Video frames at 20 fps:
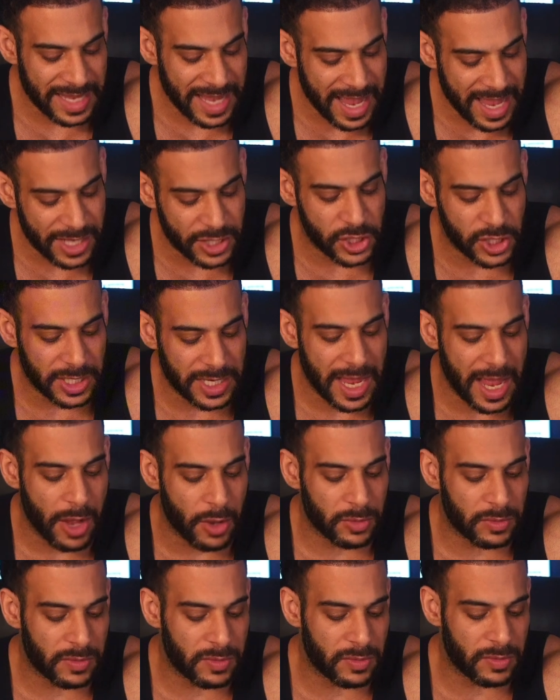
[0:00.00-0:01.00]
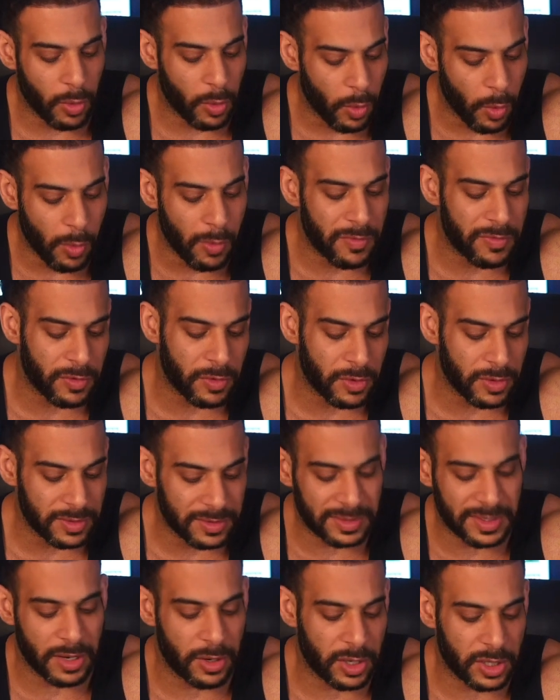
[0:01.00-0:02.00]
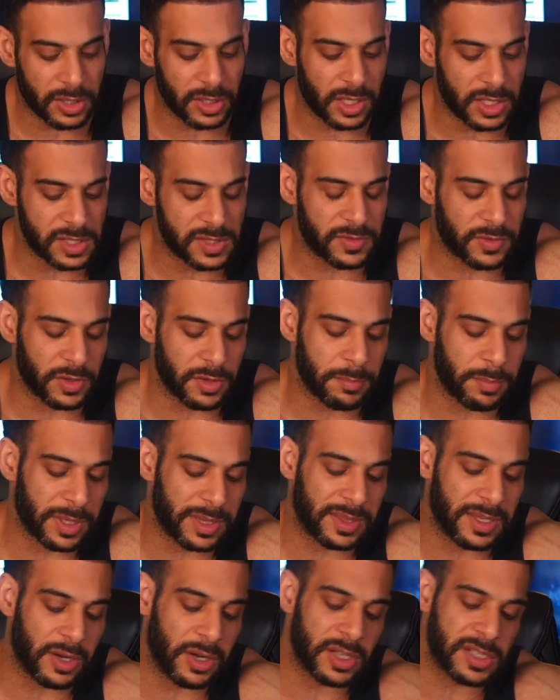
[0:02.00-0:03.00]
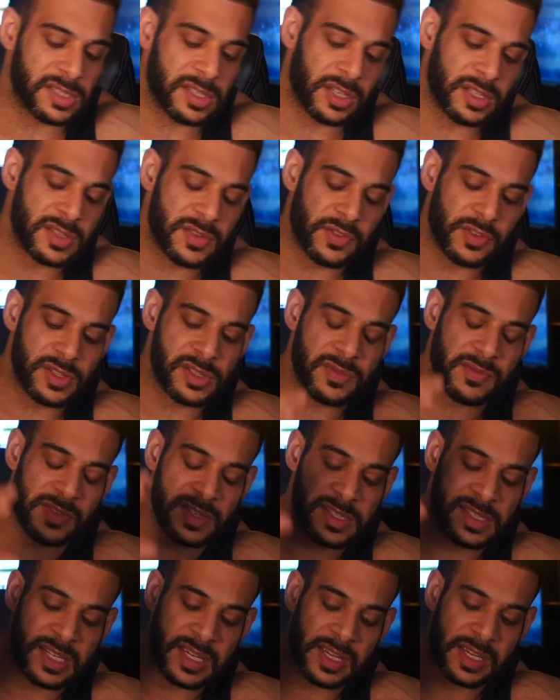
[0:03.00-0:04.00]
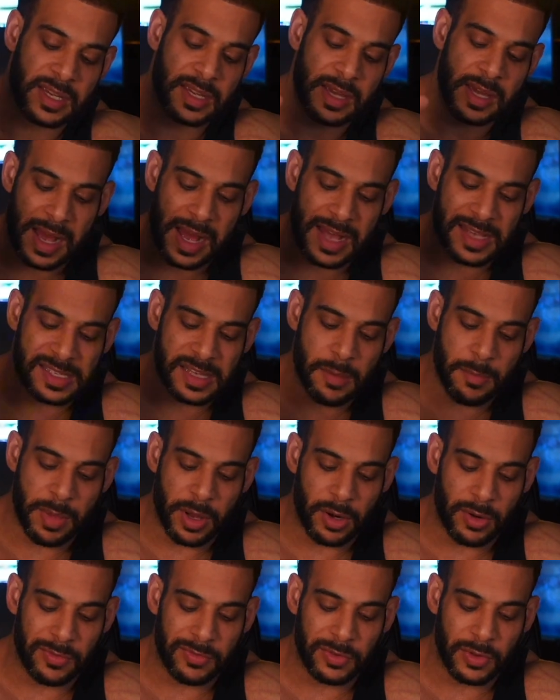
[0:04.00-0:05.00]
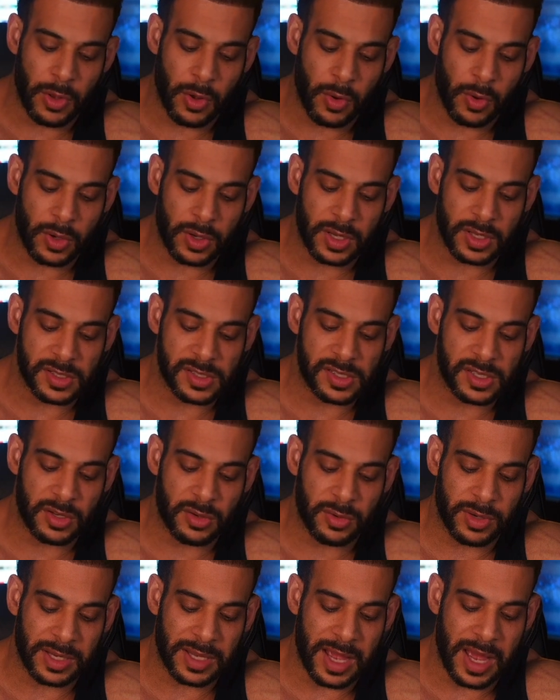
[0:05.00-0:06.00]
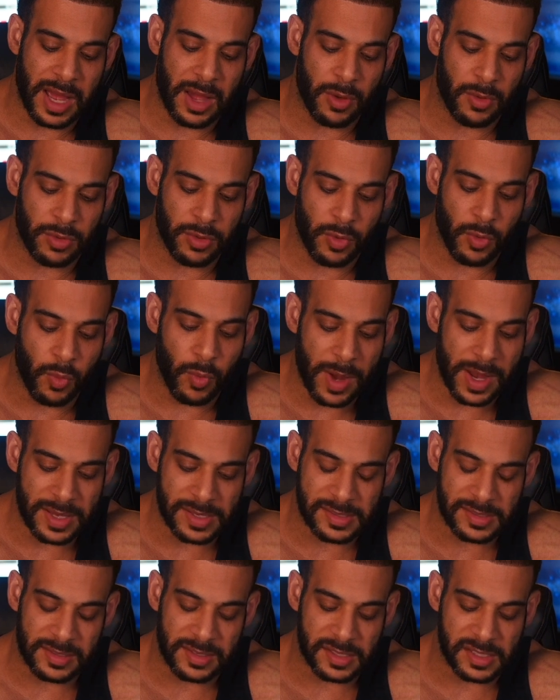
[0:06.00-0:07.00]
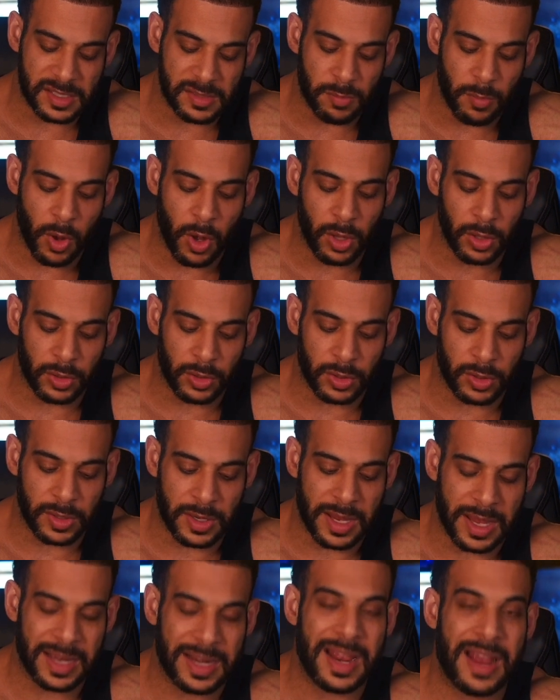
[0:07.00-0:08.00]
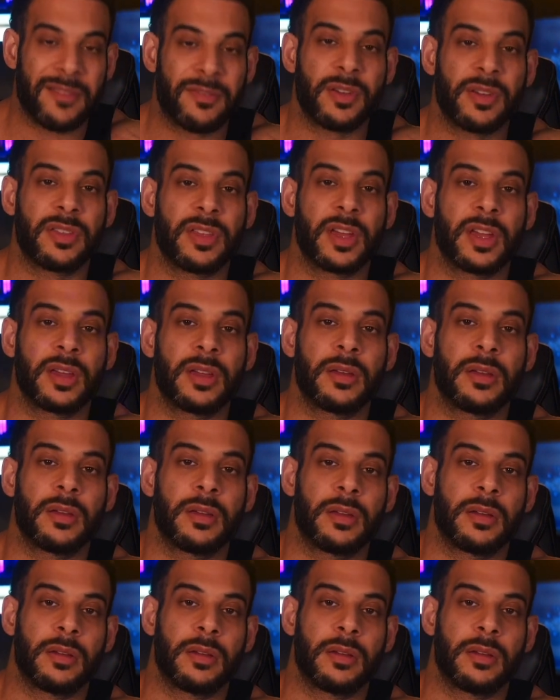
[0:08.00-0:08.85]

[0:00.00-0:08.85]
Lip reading: edging out over Derek Lunsford, but Derek Lunsford's physique has a better flow considering how the waist is smaller and everything